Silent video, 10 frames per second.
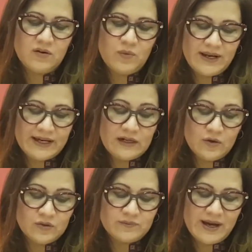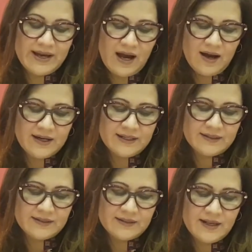When I close my
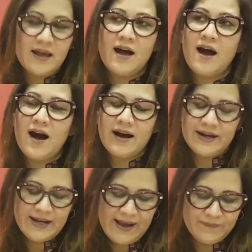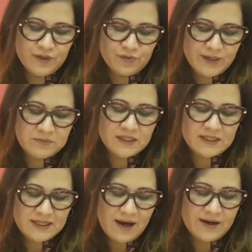eyes, I am the
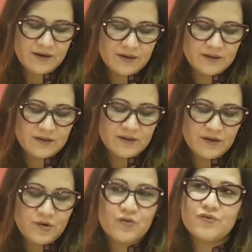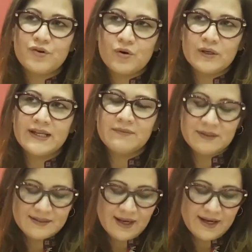ripped tire rolling
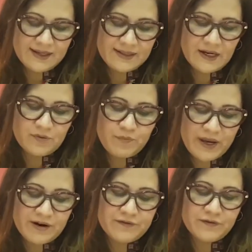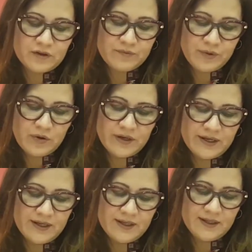beside a barefoot
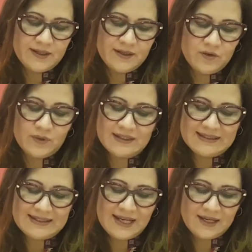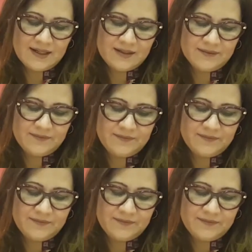boy with a stick.